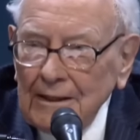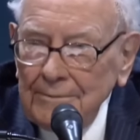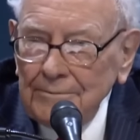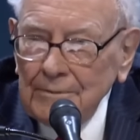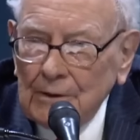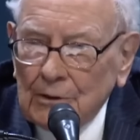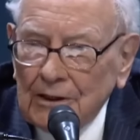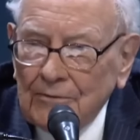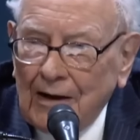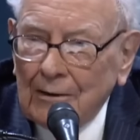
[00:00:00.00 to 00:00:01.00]

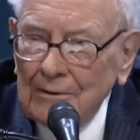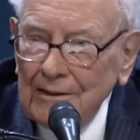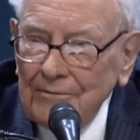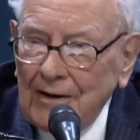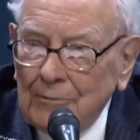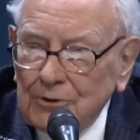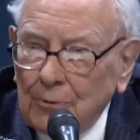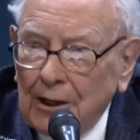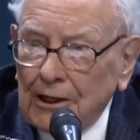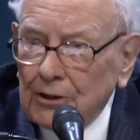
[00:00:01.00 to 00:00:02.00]
If I was
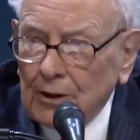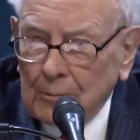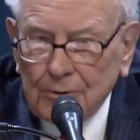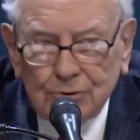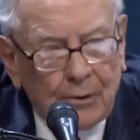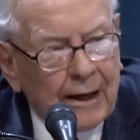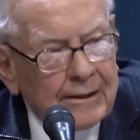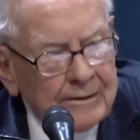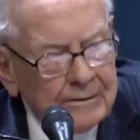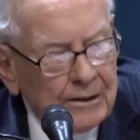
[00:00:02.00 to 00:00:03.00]
running a numbers
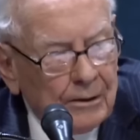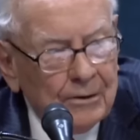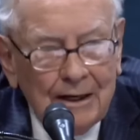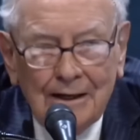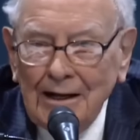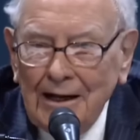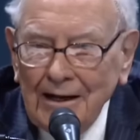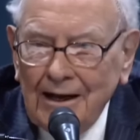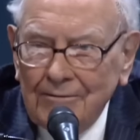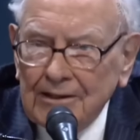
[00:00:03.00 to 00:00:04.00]
racket,
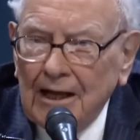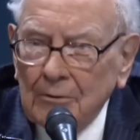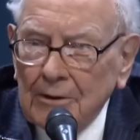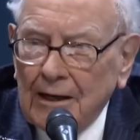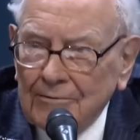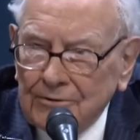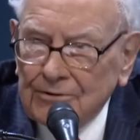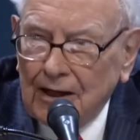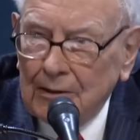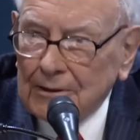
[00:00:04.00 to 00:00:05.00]
every day would have the
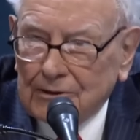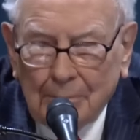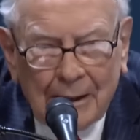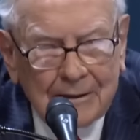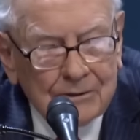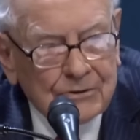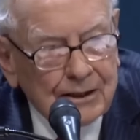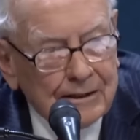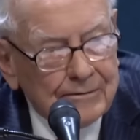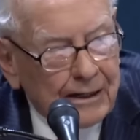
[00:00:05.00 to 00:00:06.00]
same
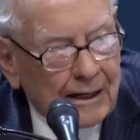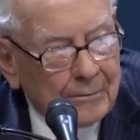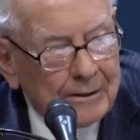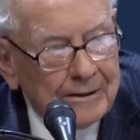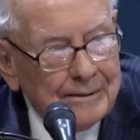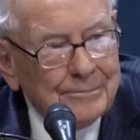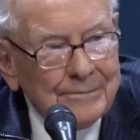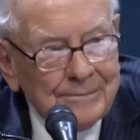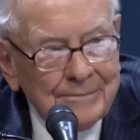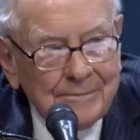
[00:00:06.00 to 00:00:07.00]
expectancy of that I would
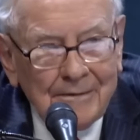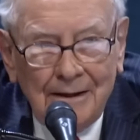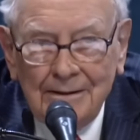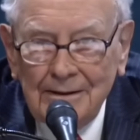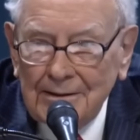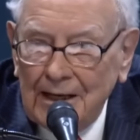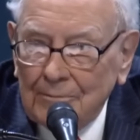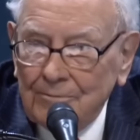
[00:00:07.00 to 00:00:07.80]
keep